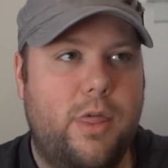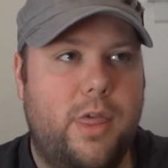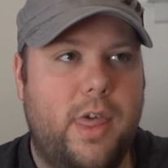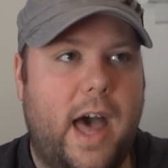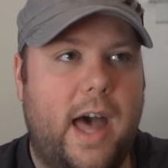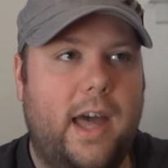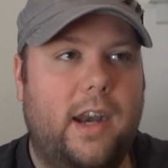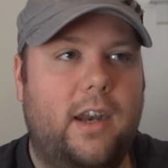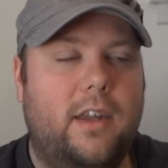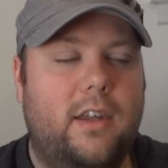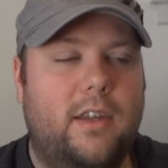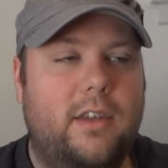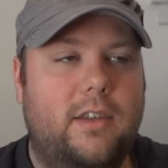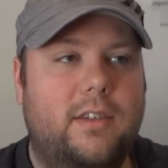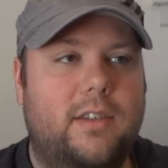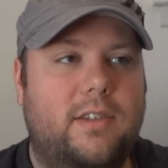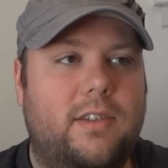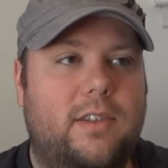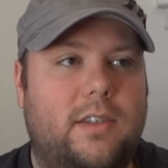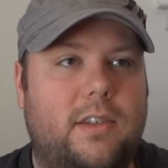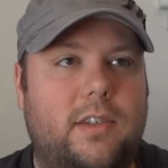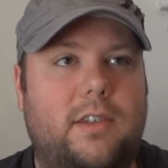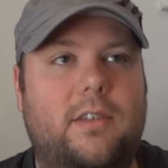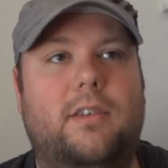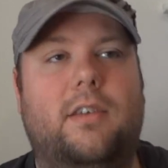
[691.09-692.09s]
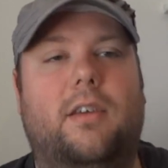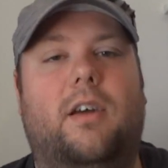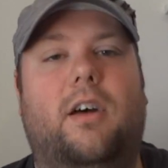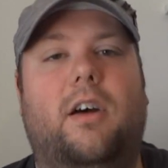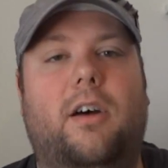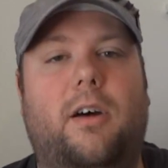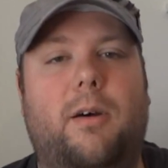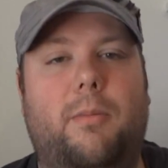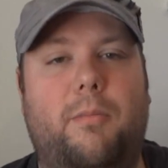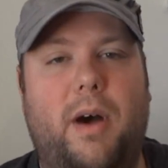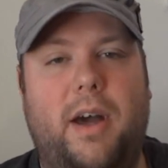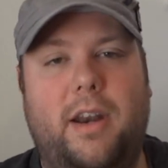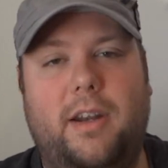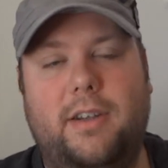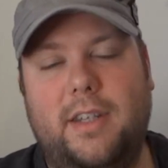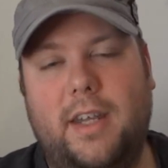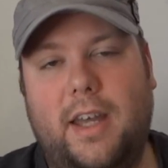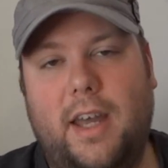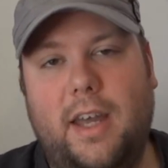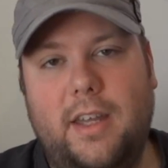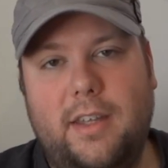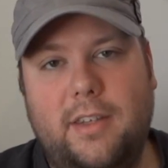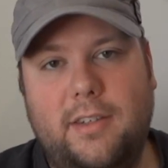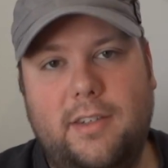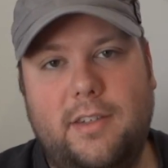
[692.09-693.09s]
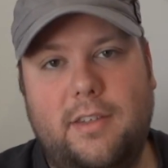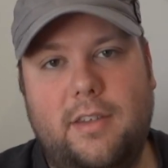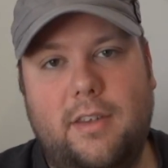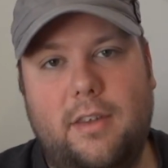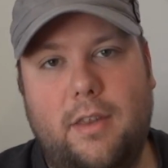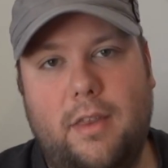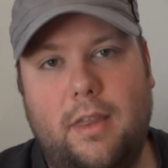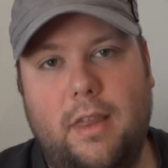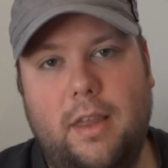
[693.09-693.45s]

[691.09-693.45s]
That is a monetized